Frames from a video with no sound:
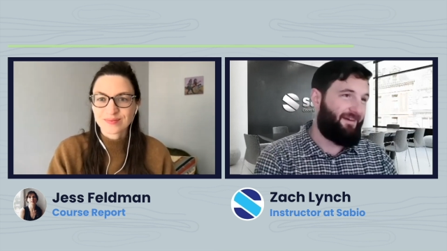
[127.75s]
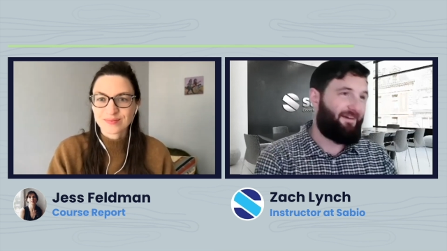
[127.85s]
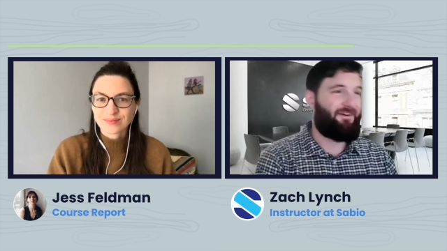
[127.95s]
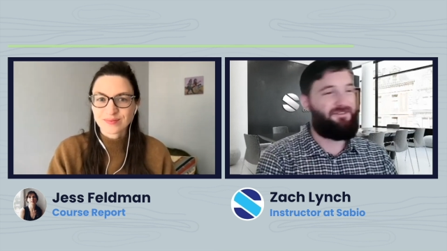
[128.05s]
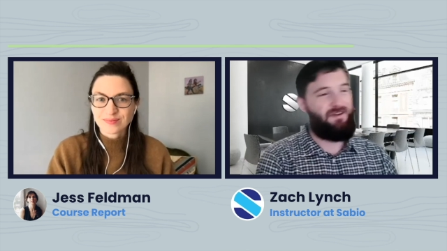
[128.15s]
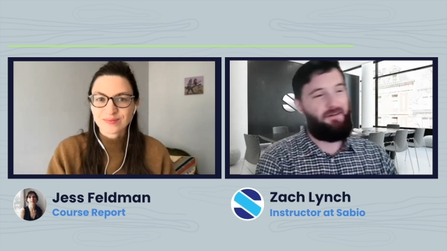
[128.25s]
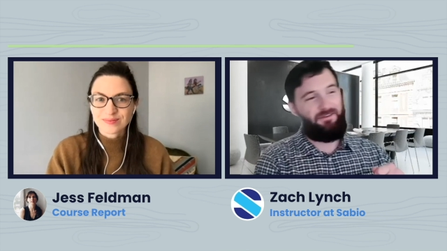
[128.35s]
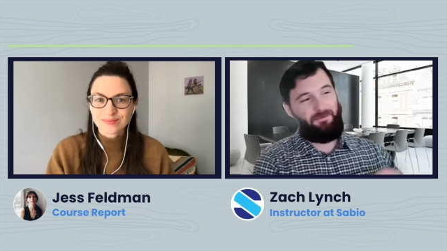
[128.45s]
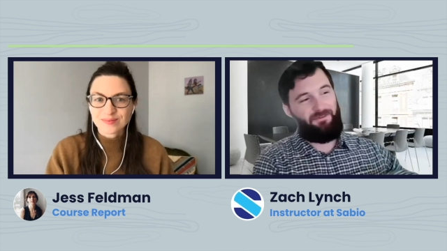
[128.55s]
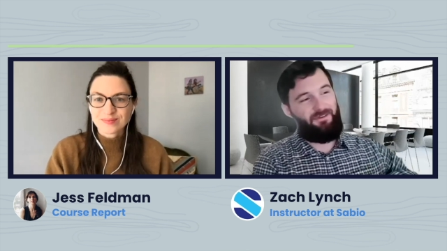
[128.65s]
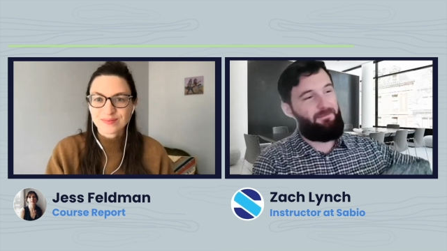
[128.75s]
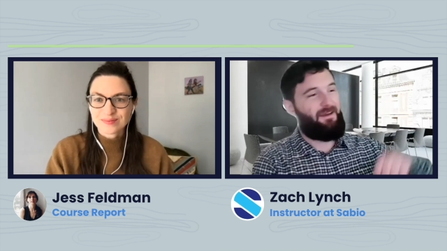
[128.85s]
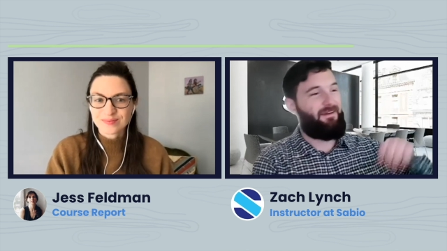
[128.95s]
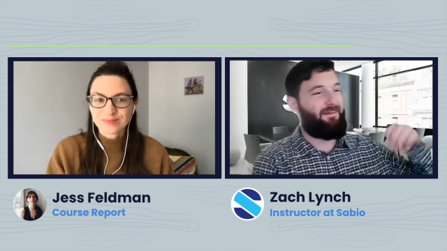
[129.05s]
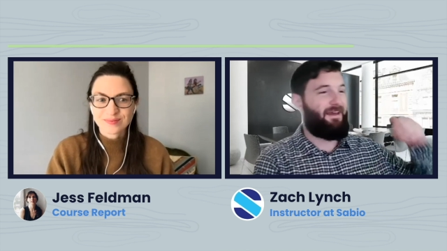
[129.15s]
Speaker 1: All right, JavaScript is going to
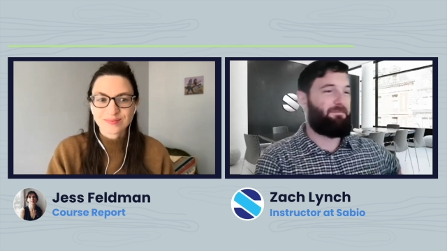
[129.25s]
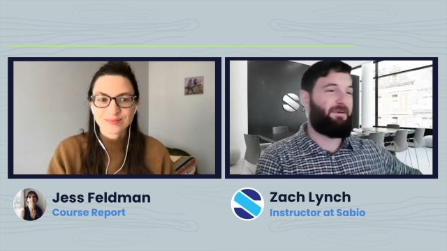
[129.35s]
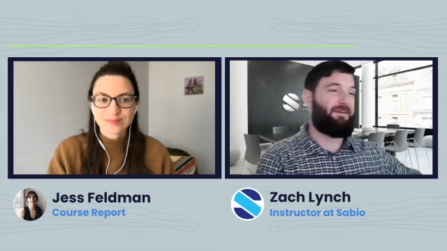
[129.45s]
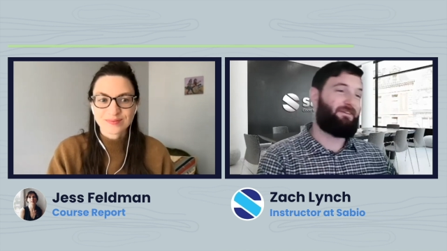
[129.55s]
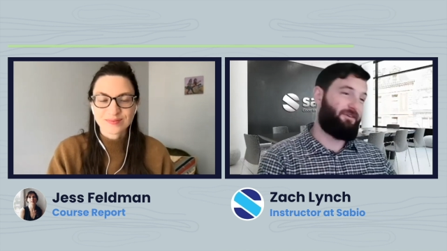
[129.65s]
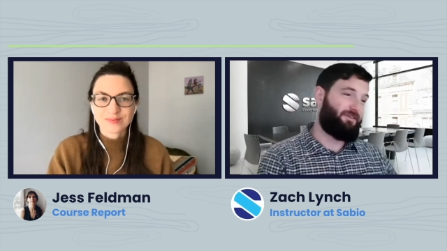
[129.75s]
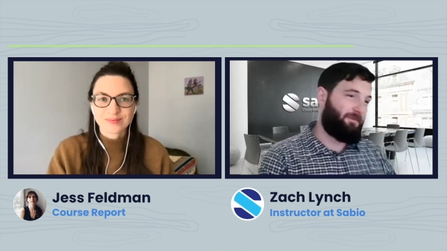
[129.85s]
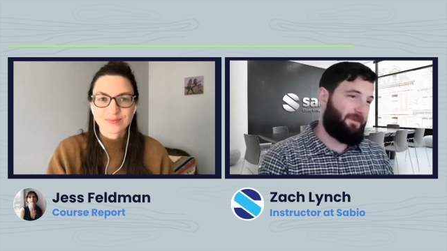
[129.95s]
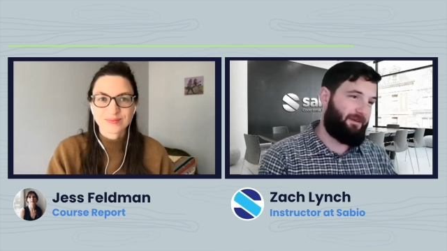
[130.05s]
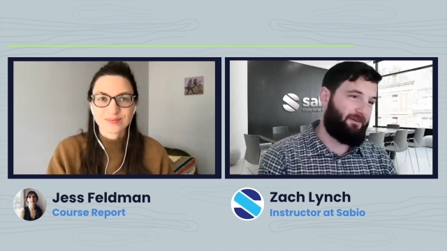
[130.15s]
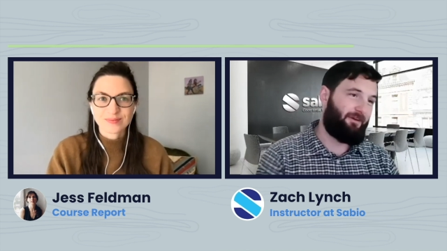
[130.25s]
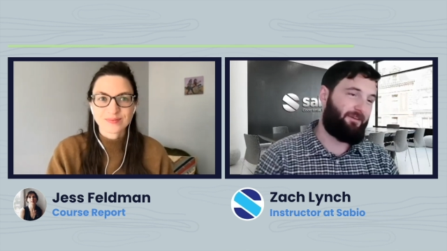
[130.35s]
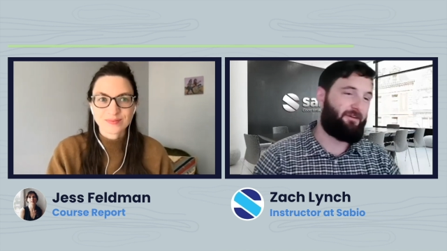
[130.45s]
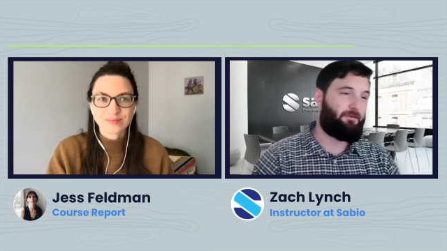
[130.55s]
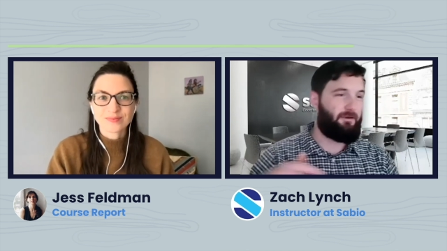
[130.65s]
make that button do something. All right,
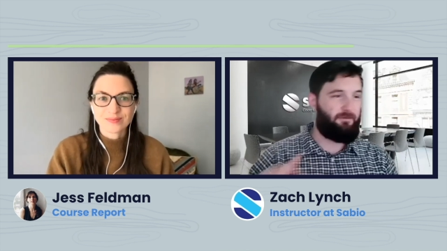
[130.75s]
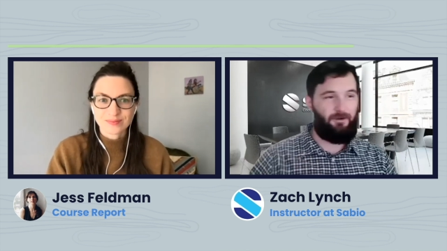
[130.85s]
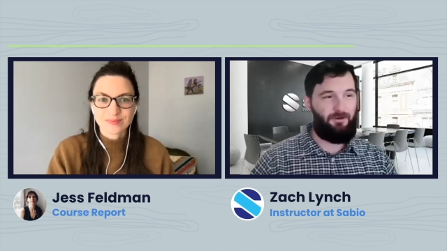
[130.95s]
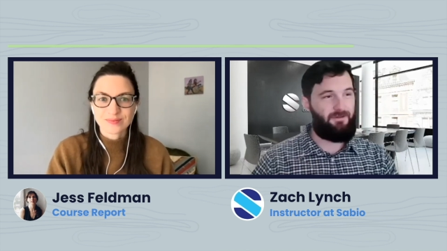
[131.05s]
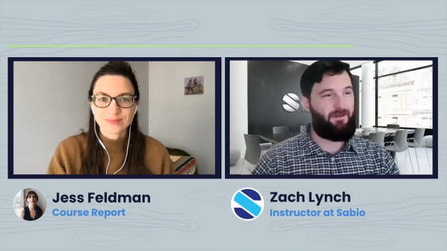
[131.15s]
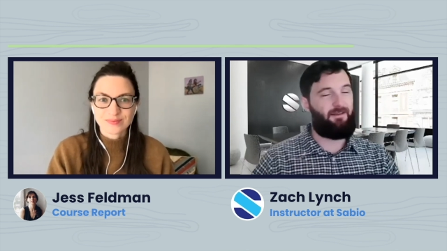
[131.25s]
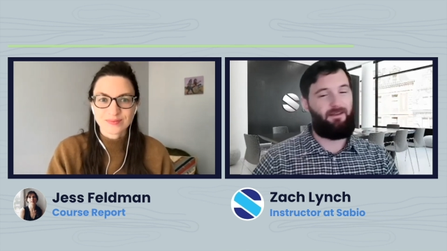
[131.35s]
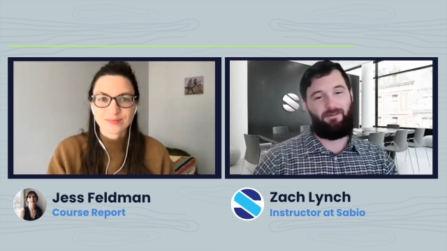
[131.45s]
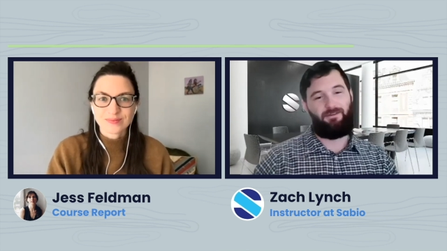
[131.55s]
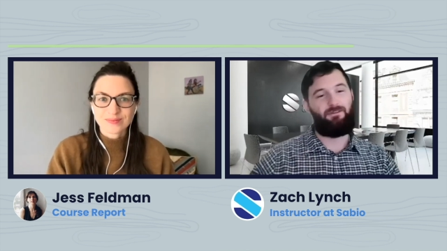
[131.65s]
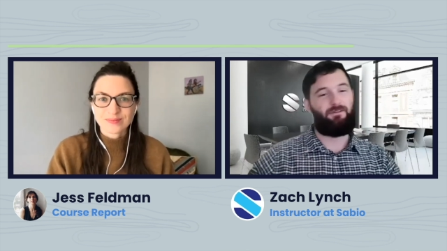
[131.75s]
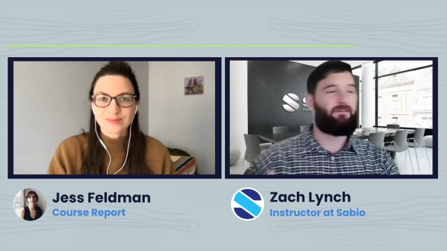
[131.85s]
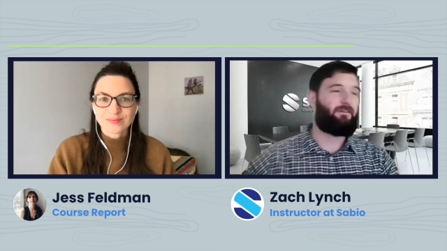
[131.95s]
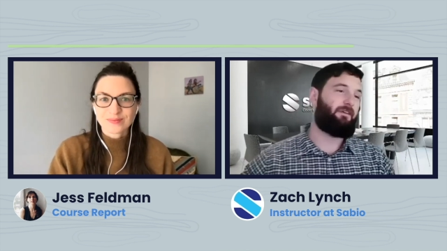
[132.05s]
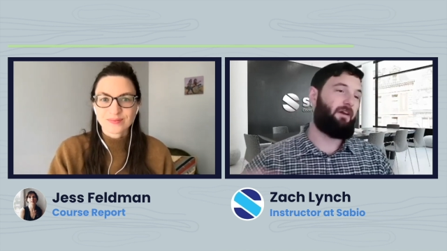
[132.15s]
it's going to run a function that allows a user
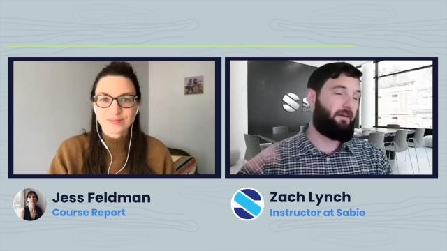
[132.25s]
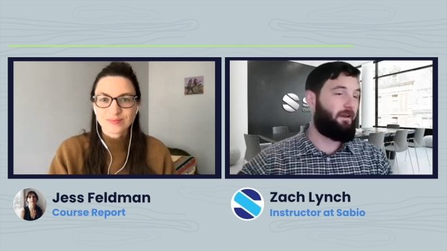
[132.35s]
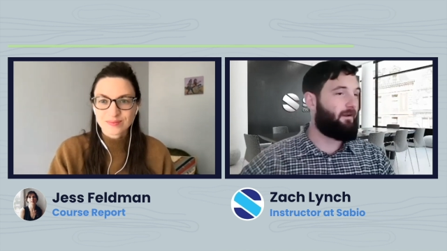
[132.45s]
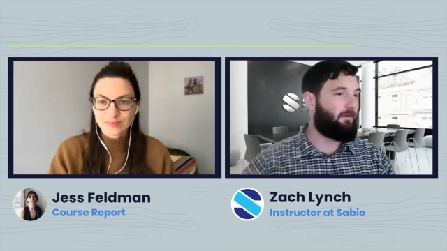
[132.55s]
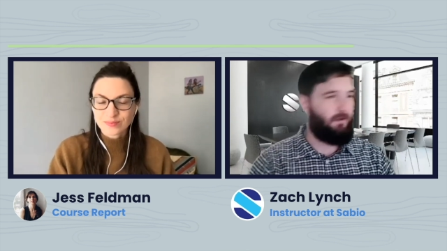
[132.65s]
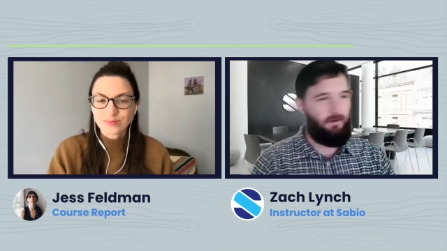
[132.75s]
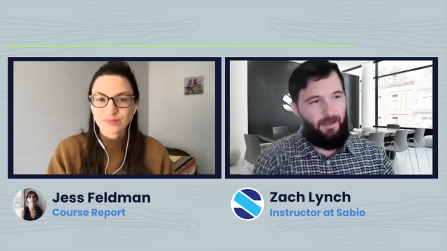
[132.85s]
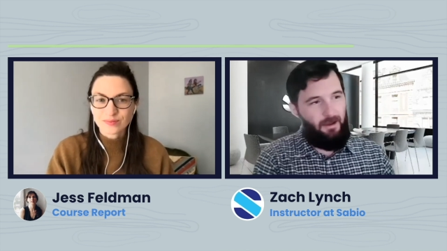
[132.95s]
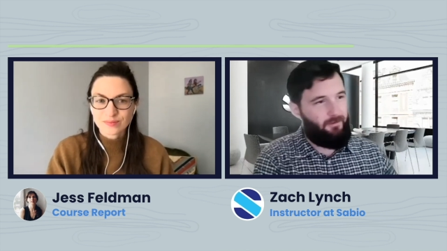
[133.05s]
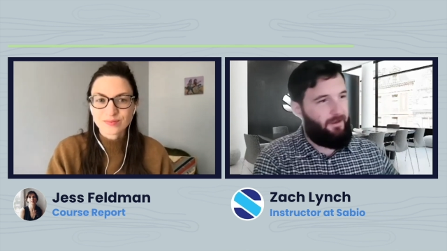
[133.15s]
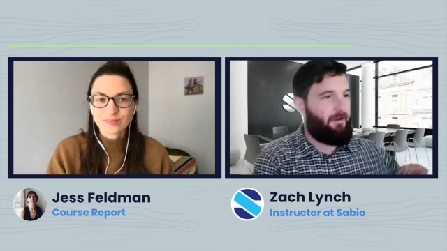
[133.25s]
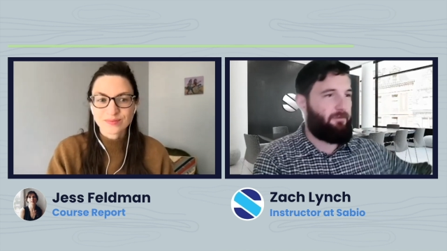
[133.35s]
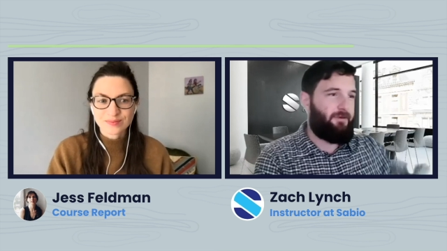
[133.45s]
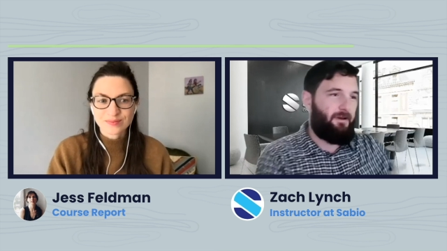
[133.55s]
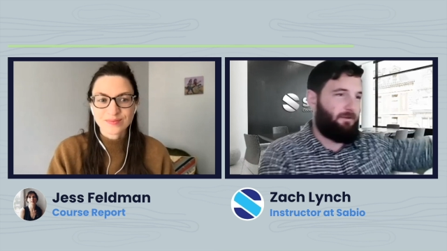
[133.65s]
to log in or log out or add a
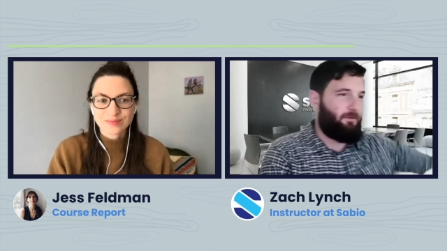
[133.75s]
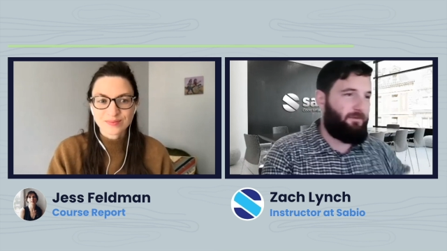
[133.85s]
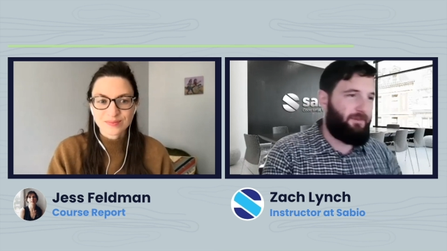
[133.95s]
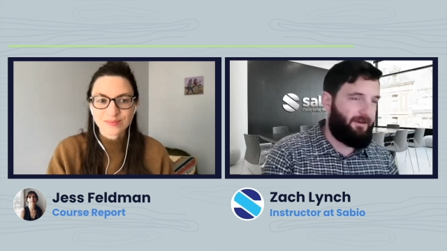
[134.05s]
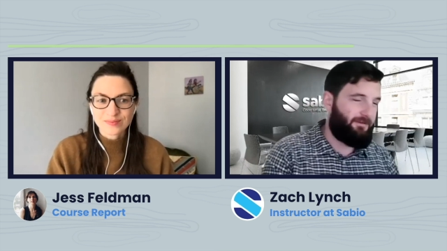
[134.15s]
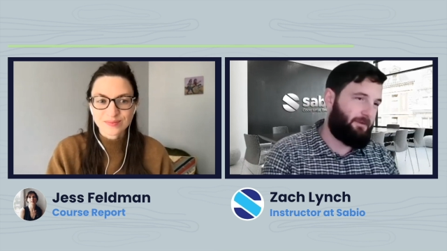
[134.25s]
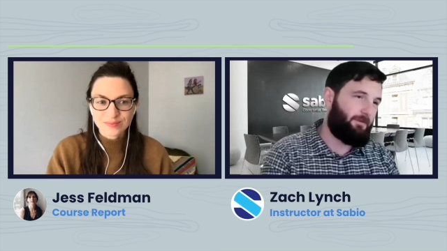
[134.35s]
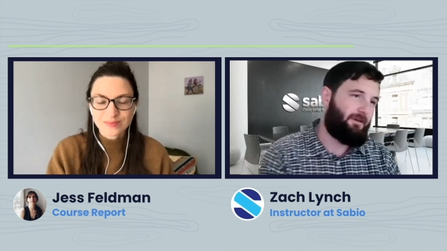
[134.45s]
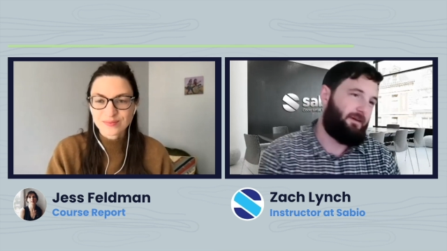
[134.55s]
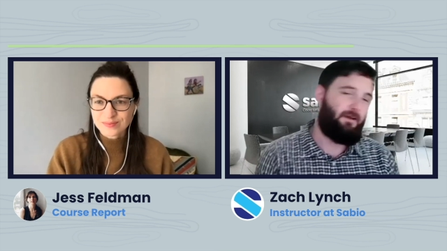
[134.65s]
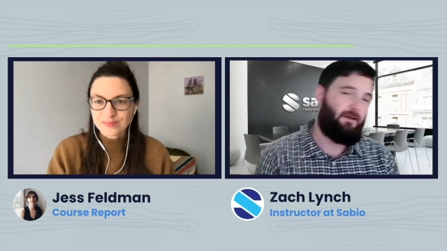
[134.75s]
friend or whatever the case may be.